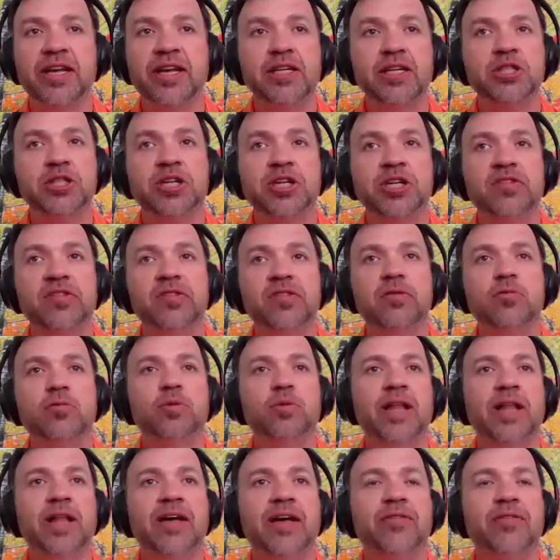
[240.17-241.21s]
Annette, and
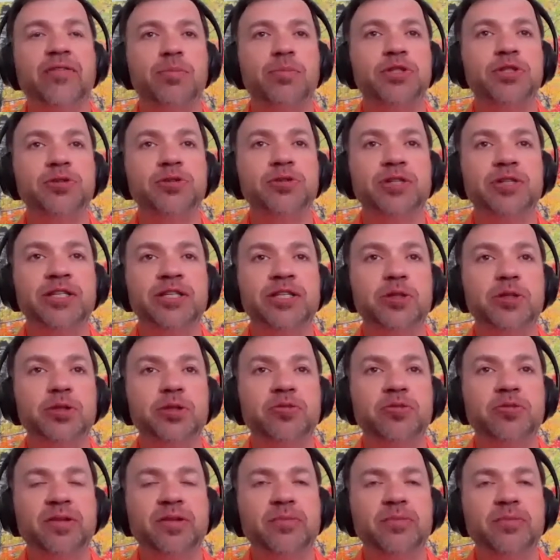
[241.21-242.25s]
Jason will have an opportunity
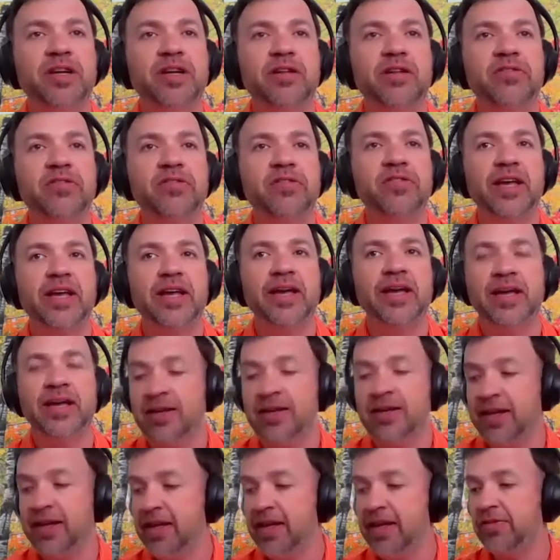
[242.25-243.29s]
to introduce themselves
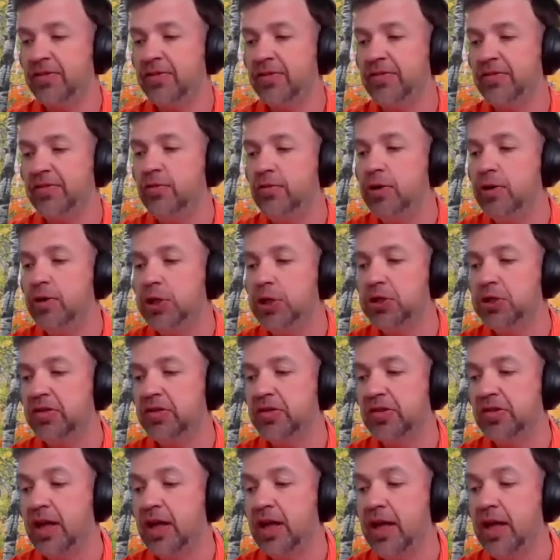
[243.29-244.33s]
and answer a few
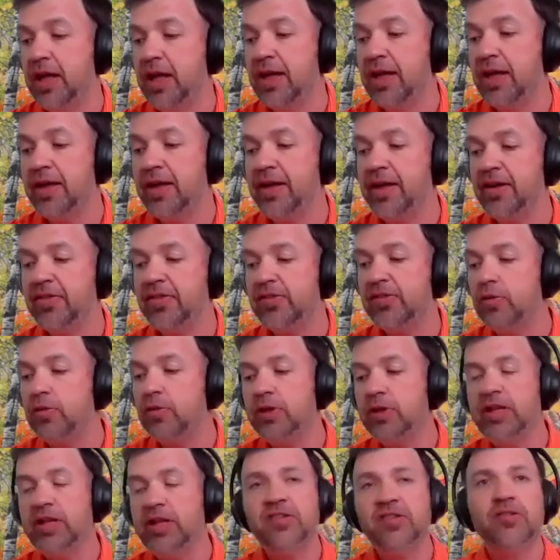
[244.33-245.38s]
questions.
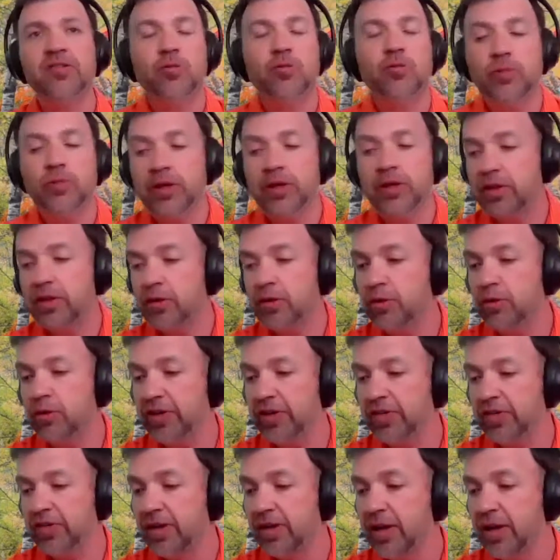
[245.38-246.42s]
So let's start with
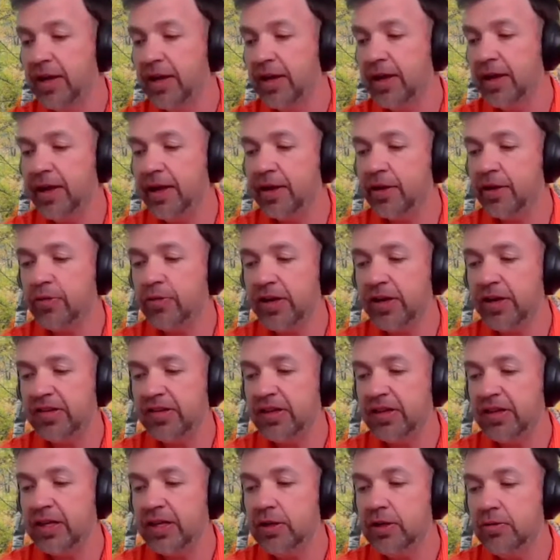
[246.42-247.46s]
Chris.
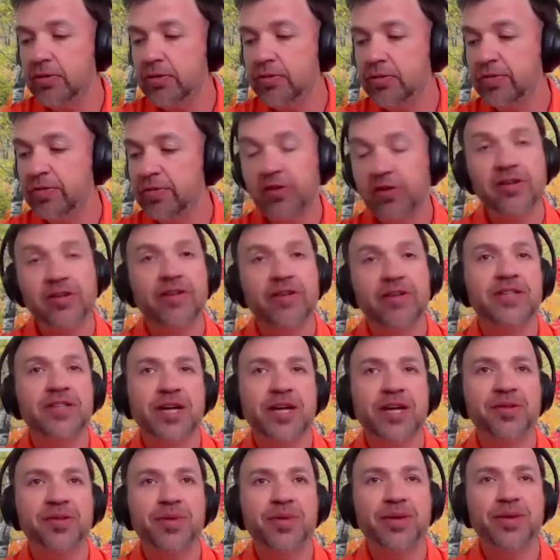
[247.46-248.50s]
Chris, can you first
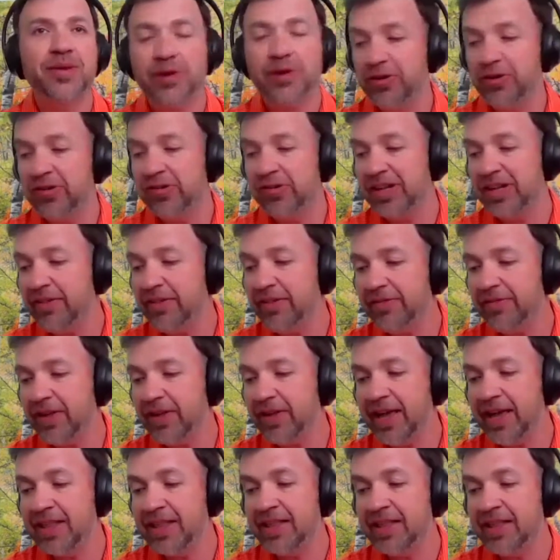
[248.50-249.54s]
off tell us a bit about
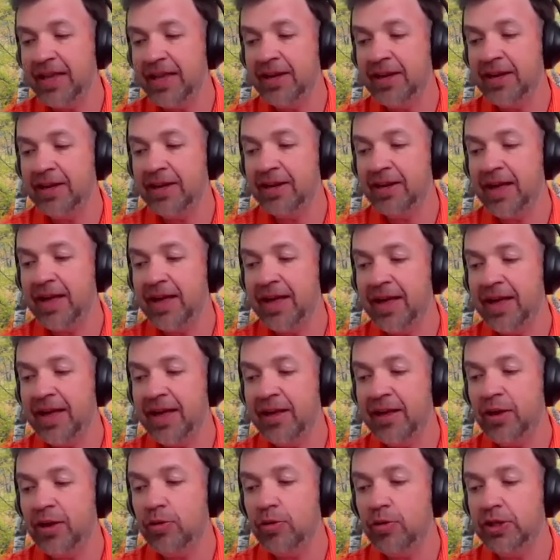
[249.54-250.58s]
yourself and
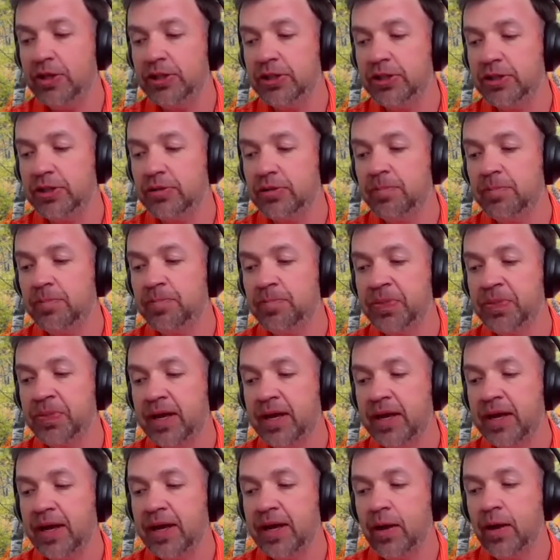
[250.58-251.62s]
then go into
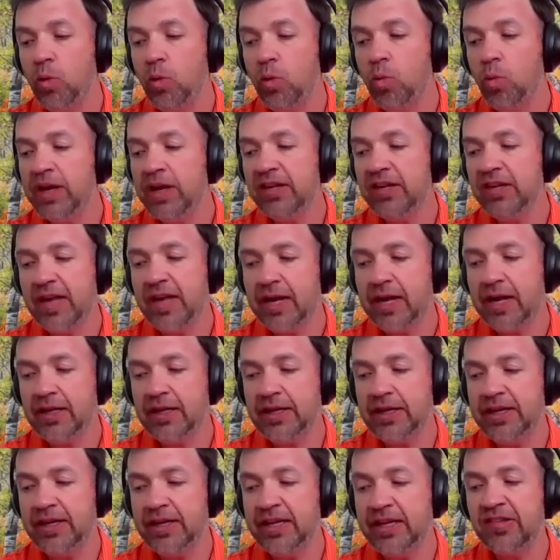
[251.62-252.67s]
what
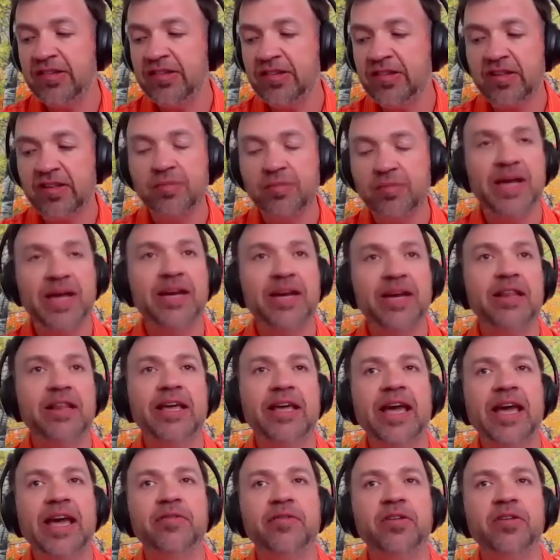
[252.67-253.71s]
exactly is
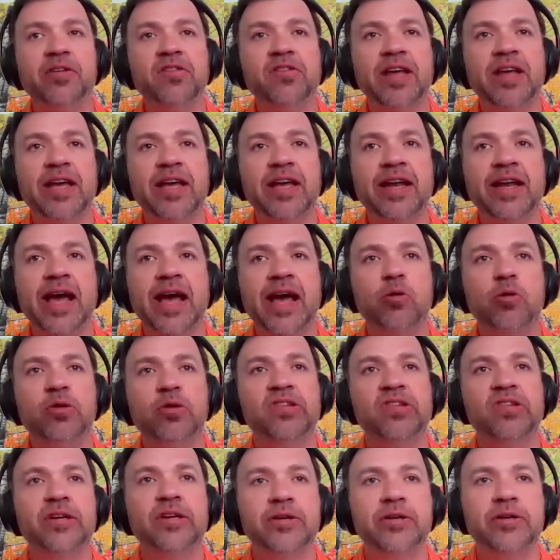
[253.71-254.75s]
Expanding the Canvas and
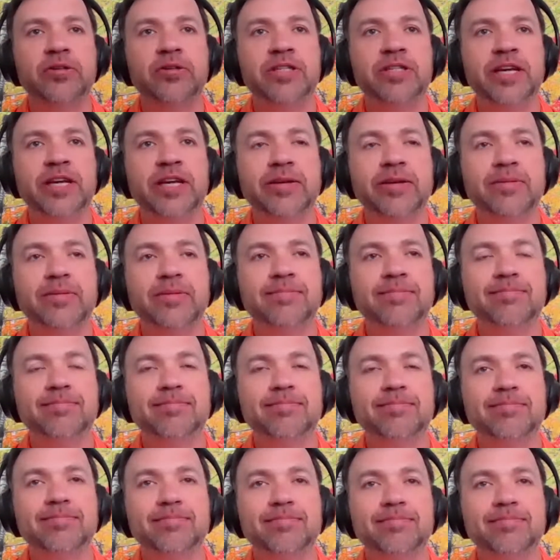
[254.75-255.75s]
how is it undertaken?